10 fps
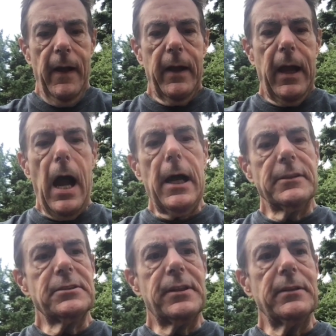
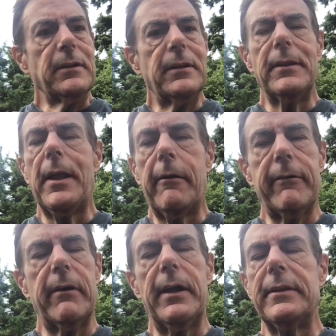constant,
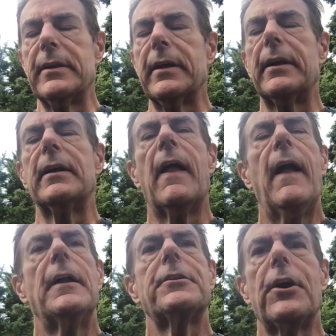never-ending
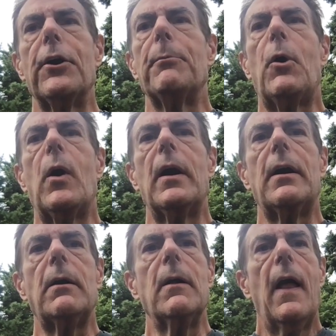
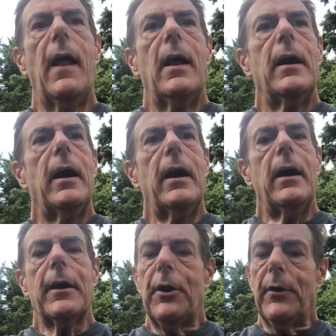turmoil,
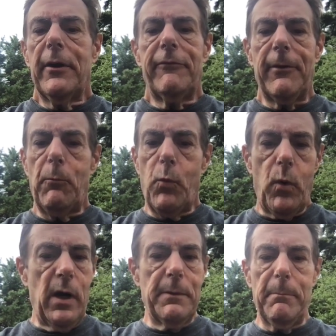going from
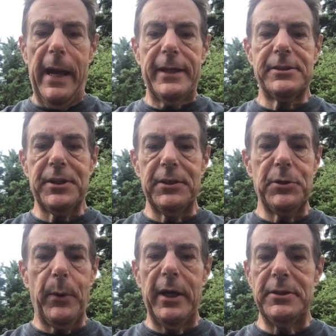one bad
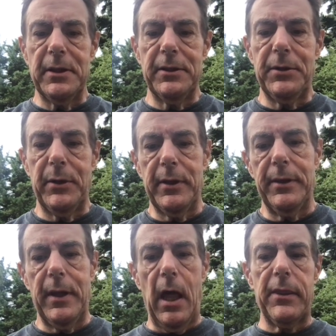situation to
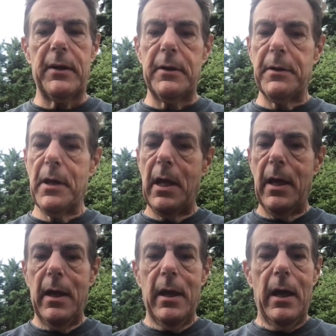another,
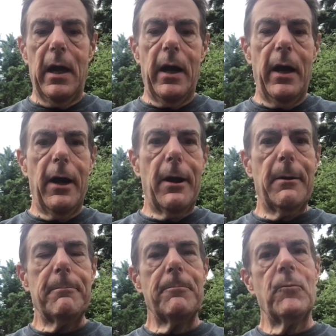
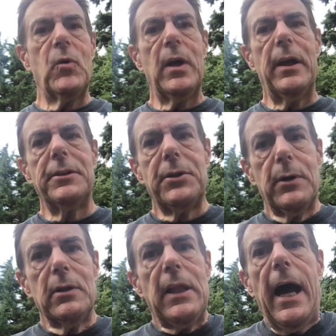into
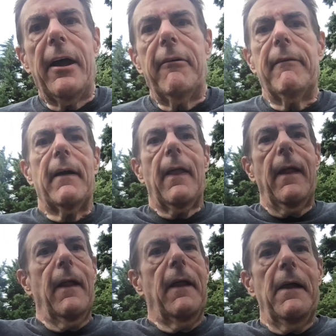a life
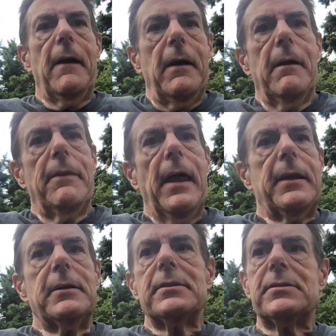that
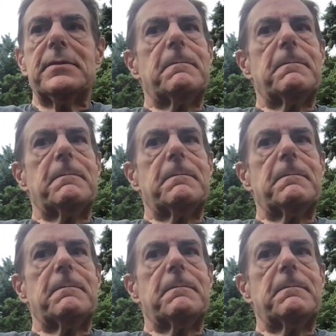is